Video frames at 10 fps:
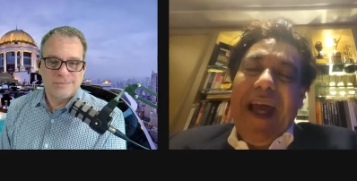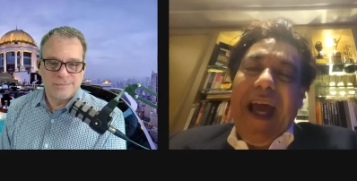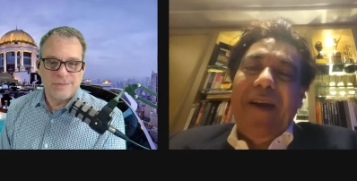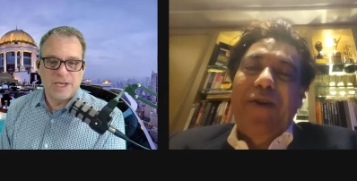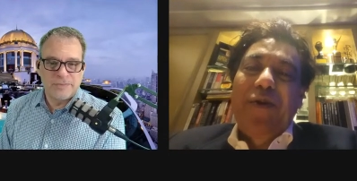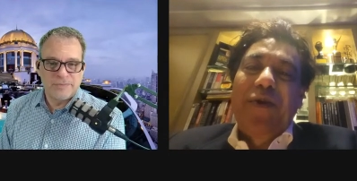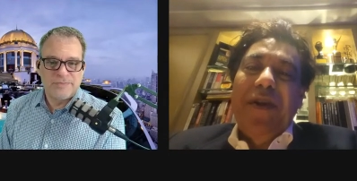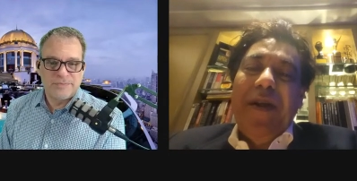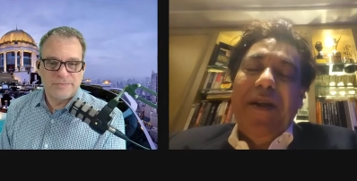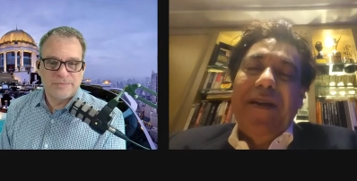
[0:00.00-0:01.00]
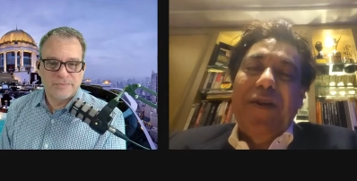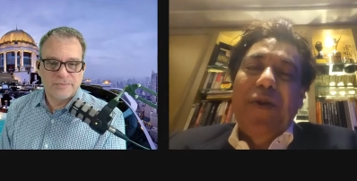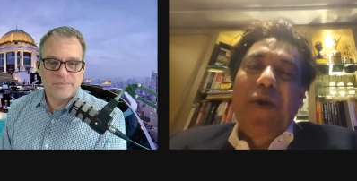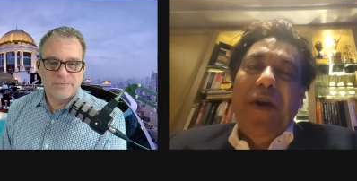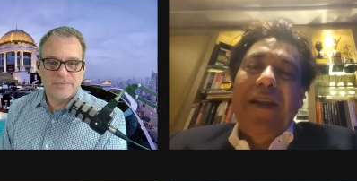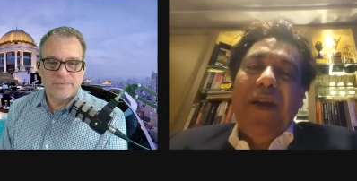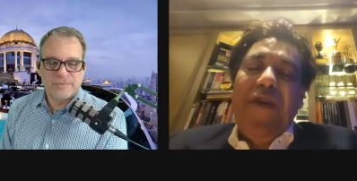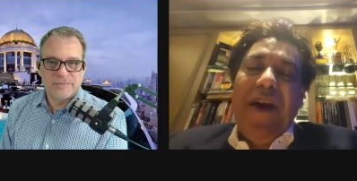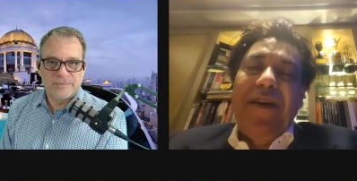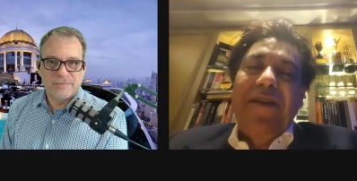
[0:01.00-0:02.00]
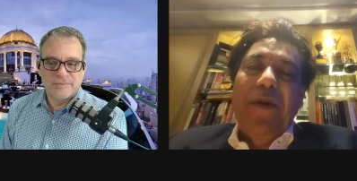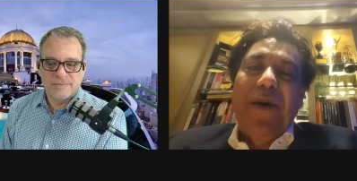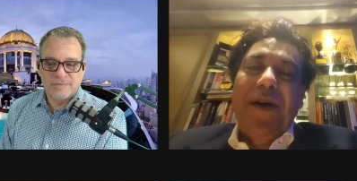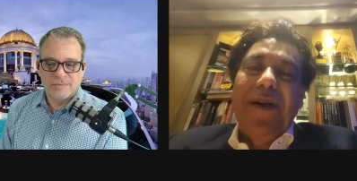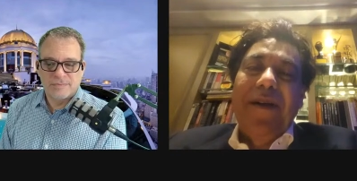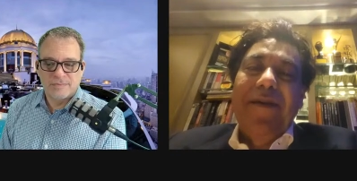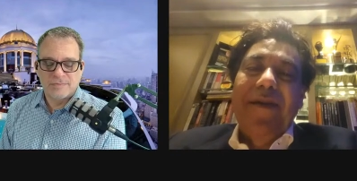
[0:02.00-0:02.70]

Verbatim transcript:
Speaker 1: And to to look at the fantasy world,